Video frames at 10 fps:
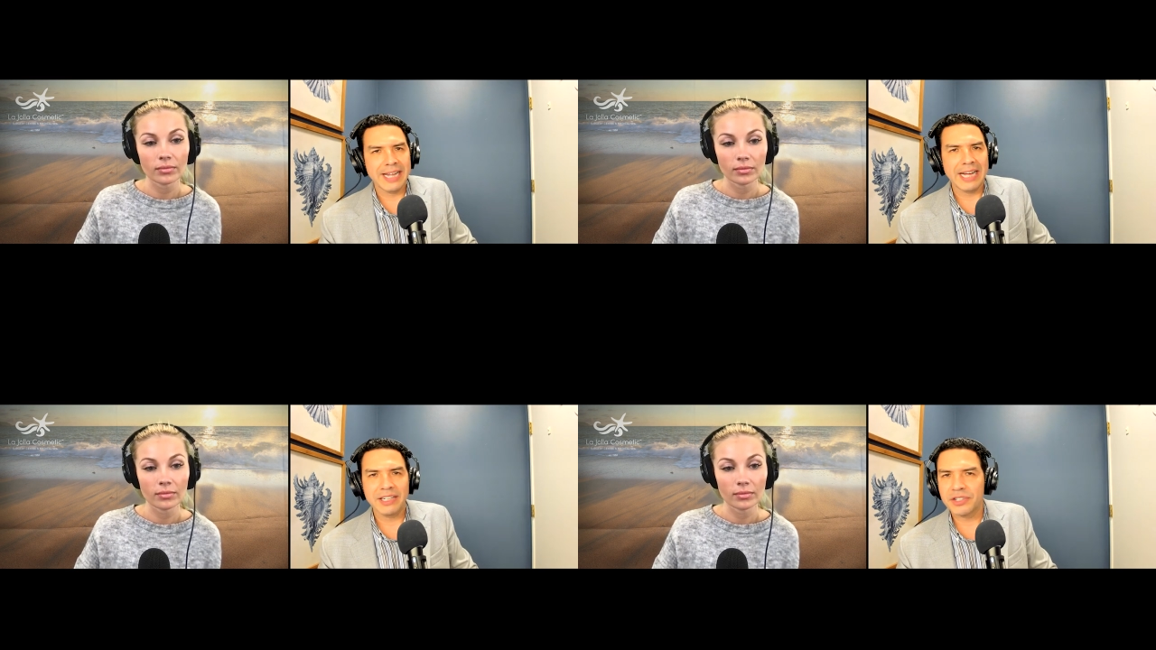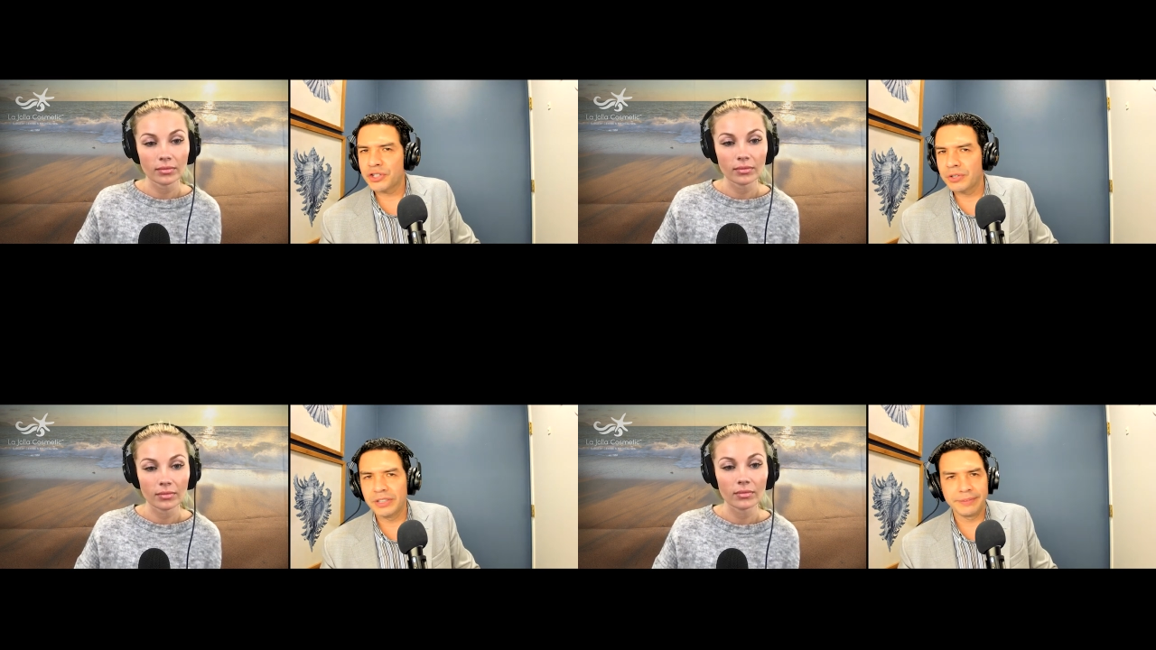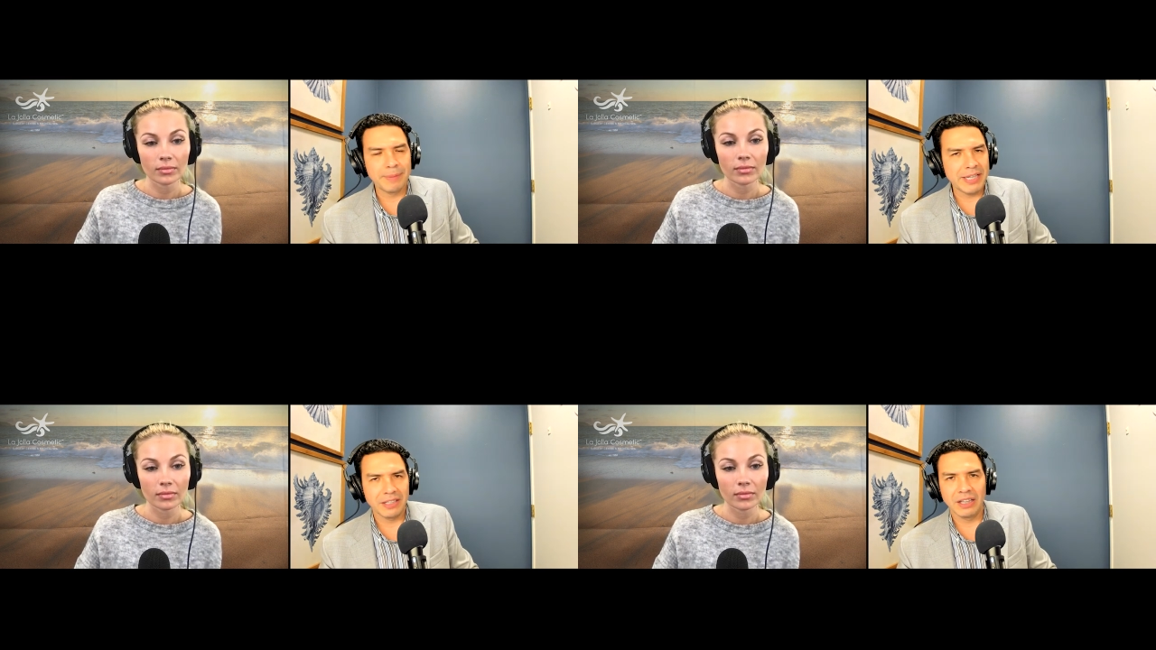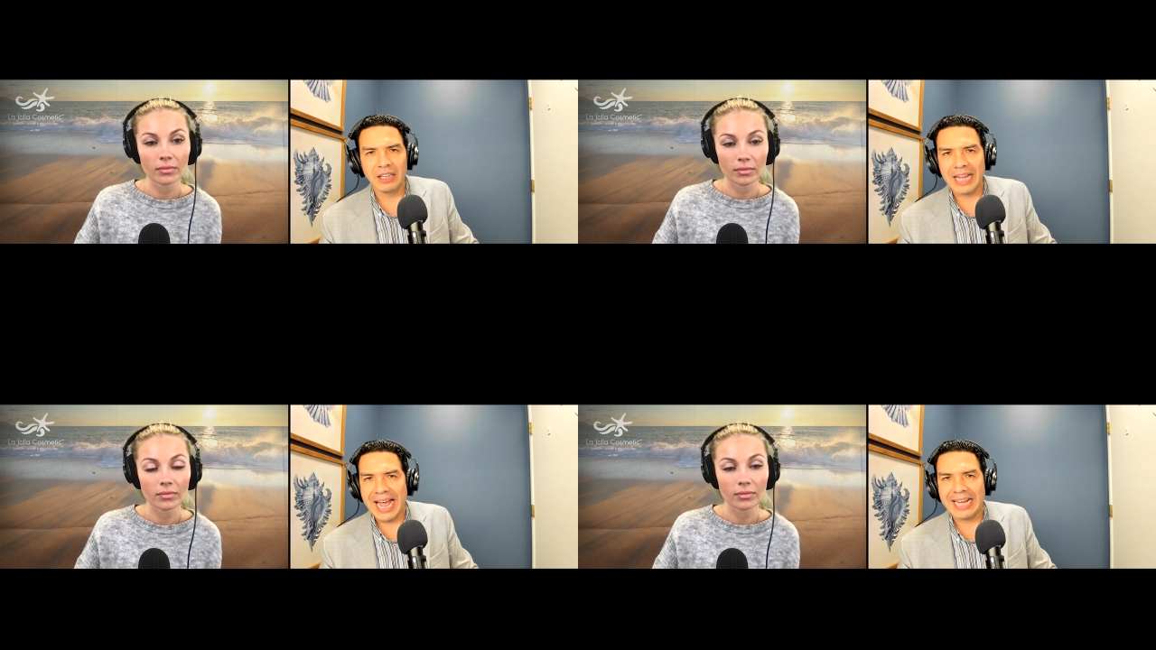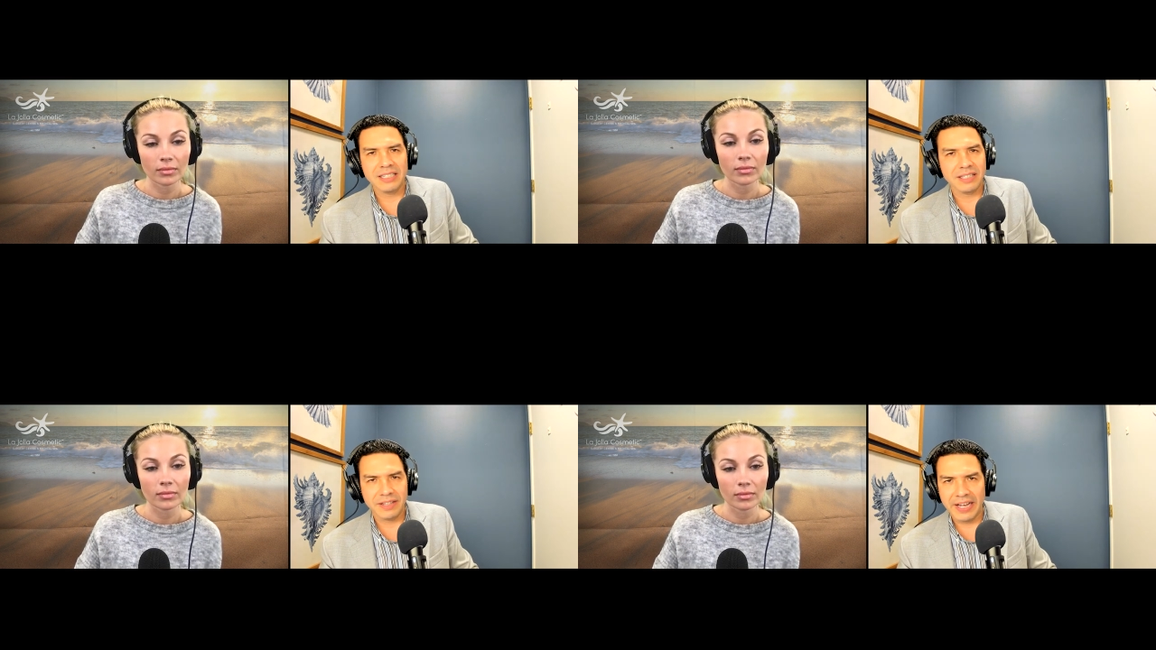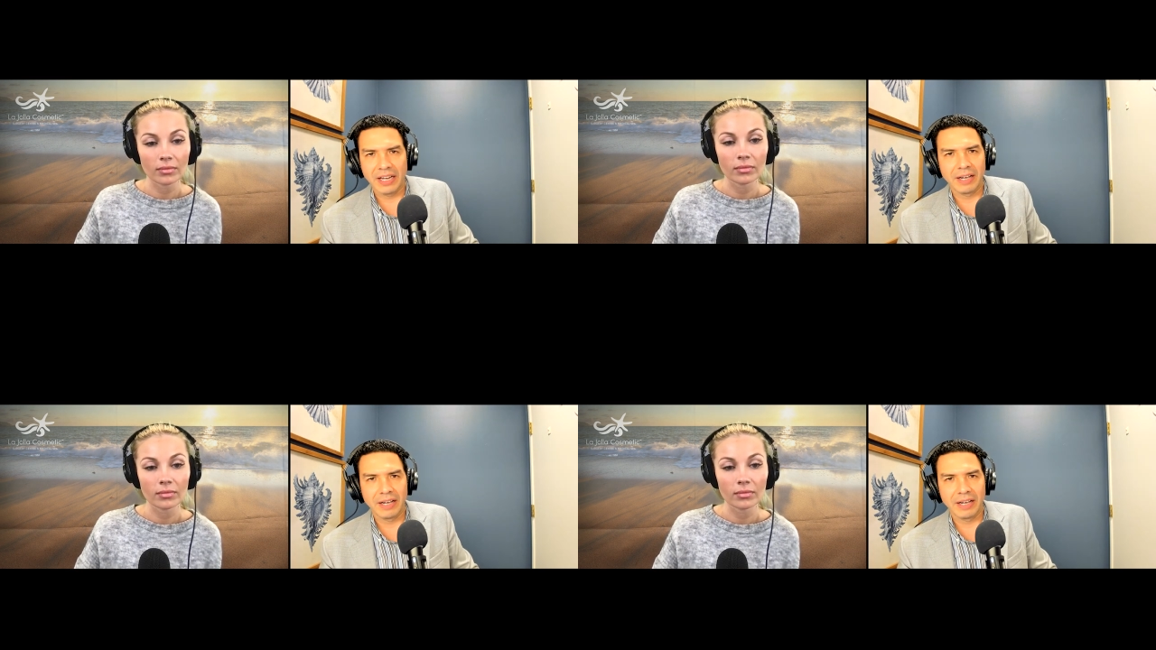Speaker 1: that should be the last thing.